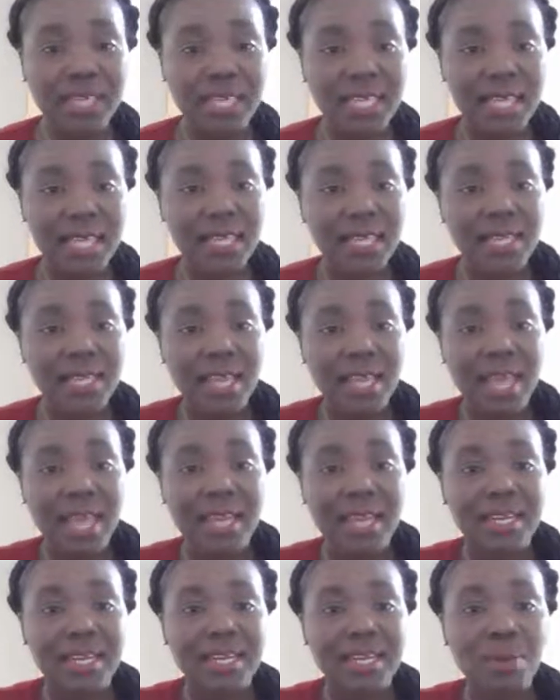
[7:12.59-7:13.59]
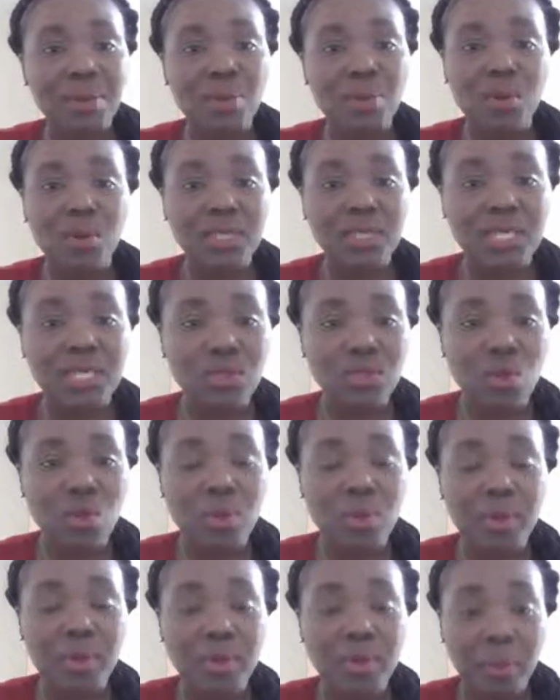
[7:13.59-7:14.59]
and the porters or
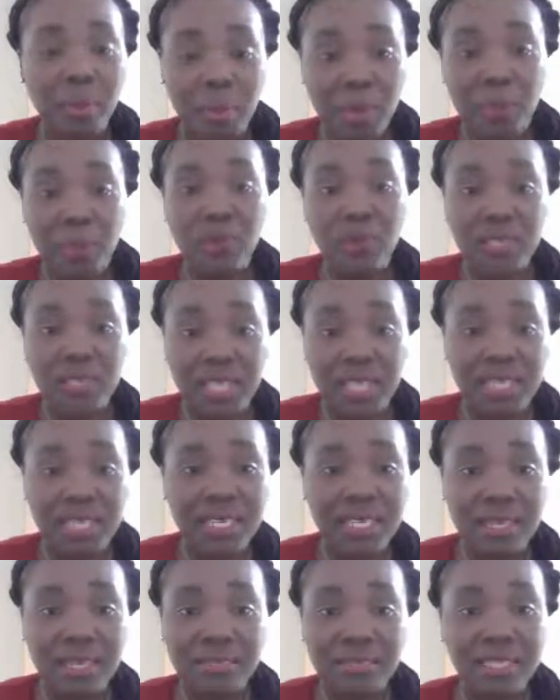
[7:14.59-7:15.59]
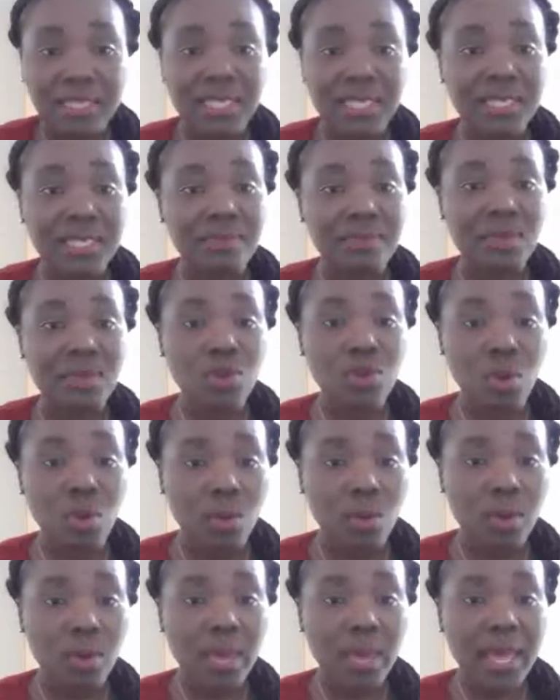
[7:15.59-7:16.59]
the people sending them didn't even know,